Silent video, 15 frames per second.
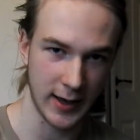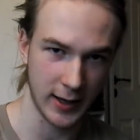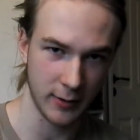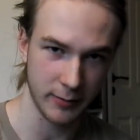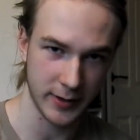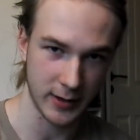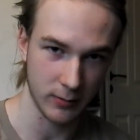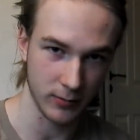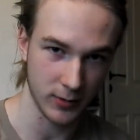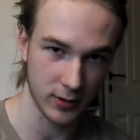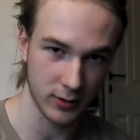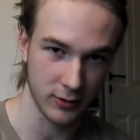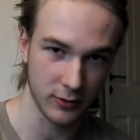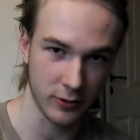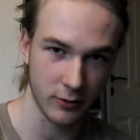help them
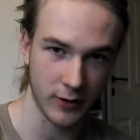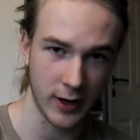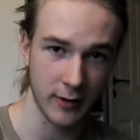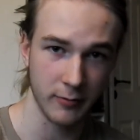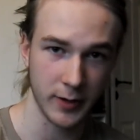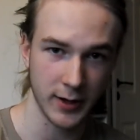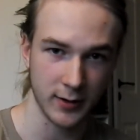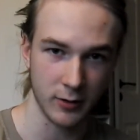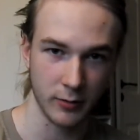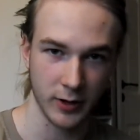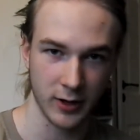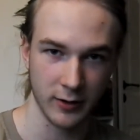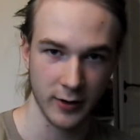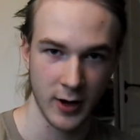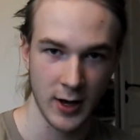to survive better,
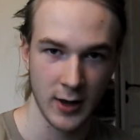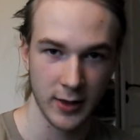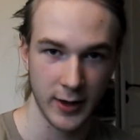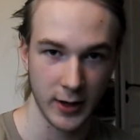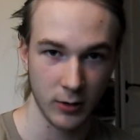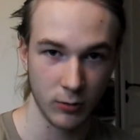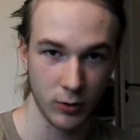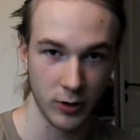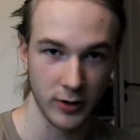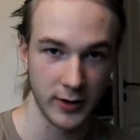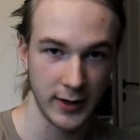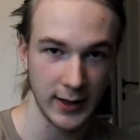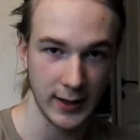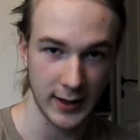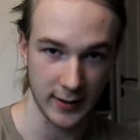because they wouldn't
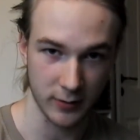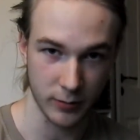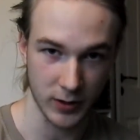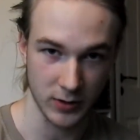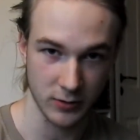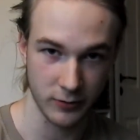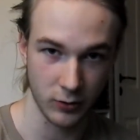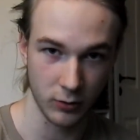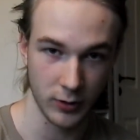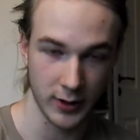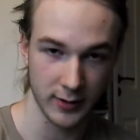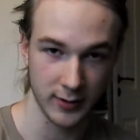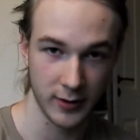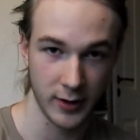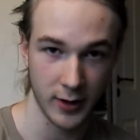need as much food
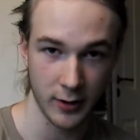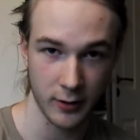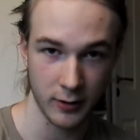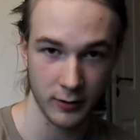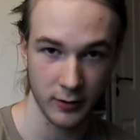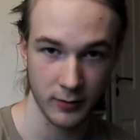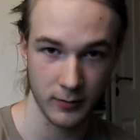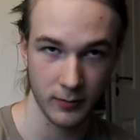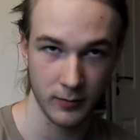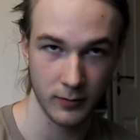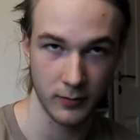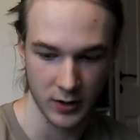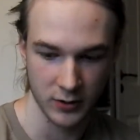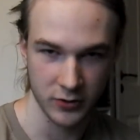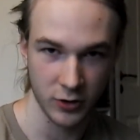as the others.
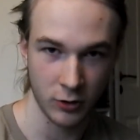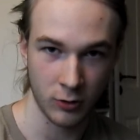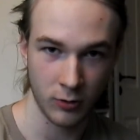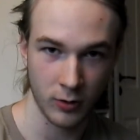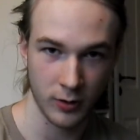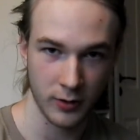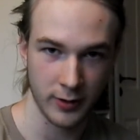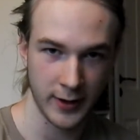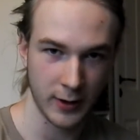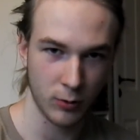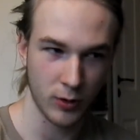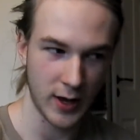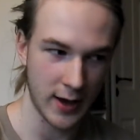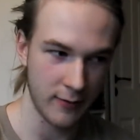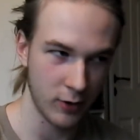So they
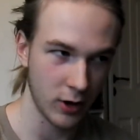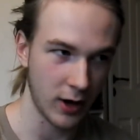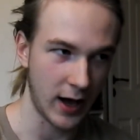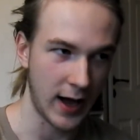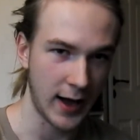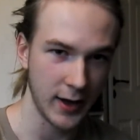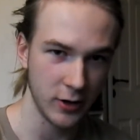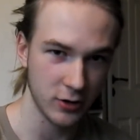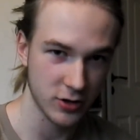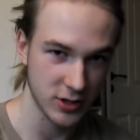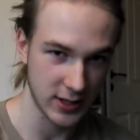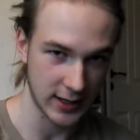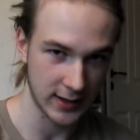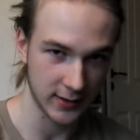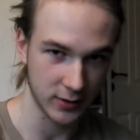would have a higher
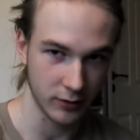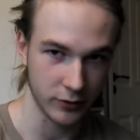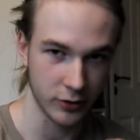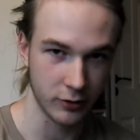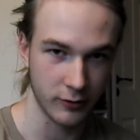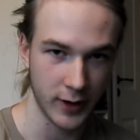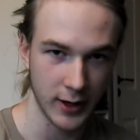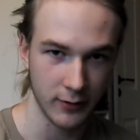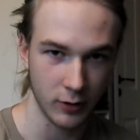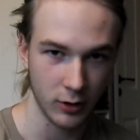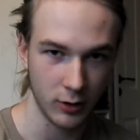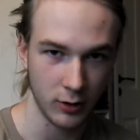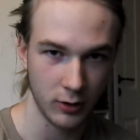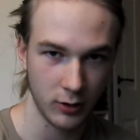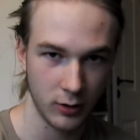chance of
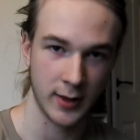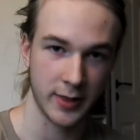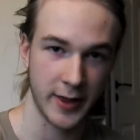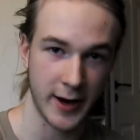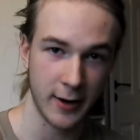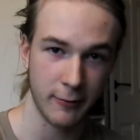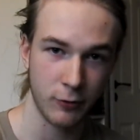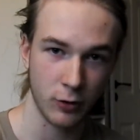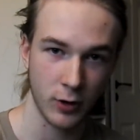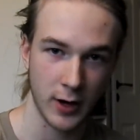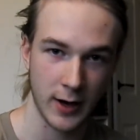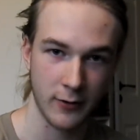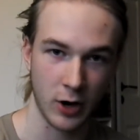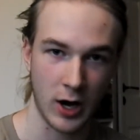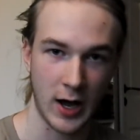survival, and therefore
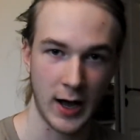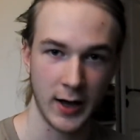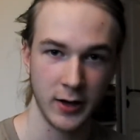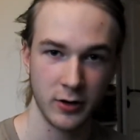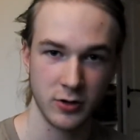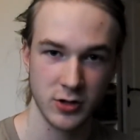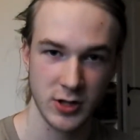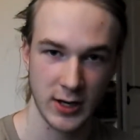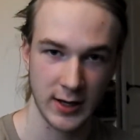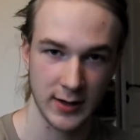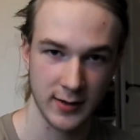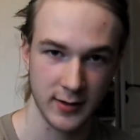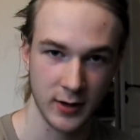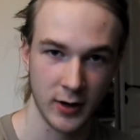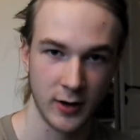have a higher
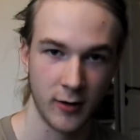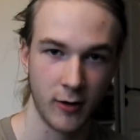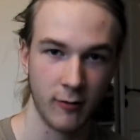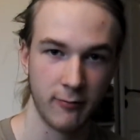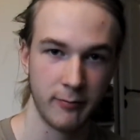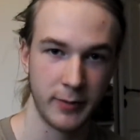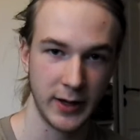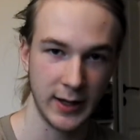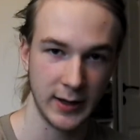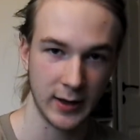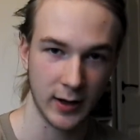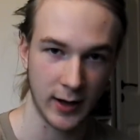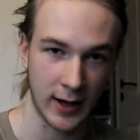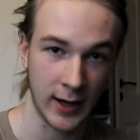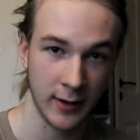chance of
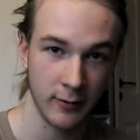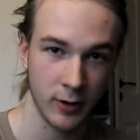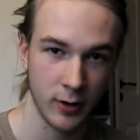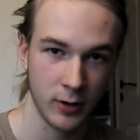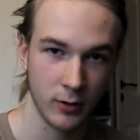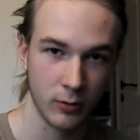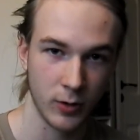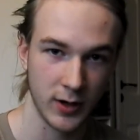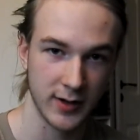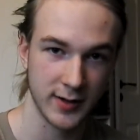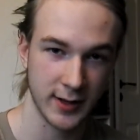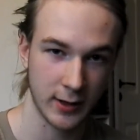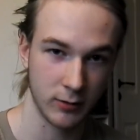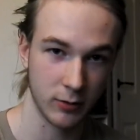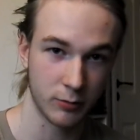being alive when
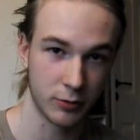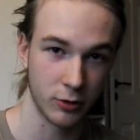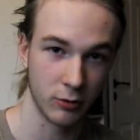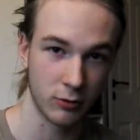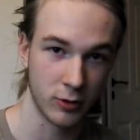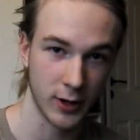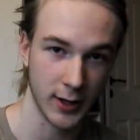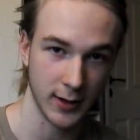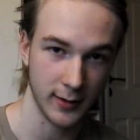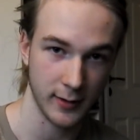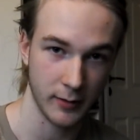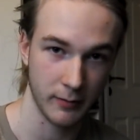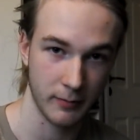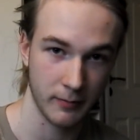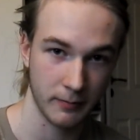it's time to procreate.
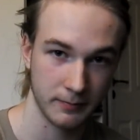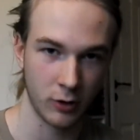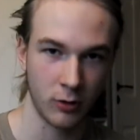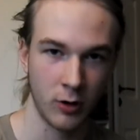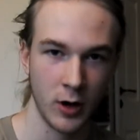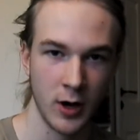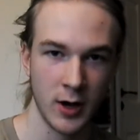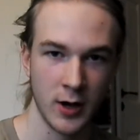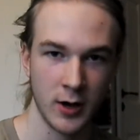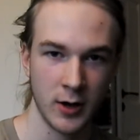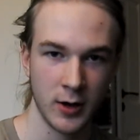So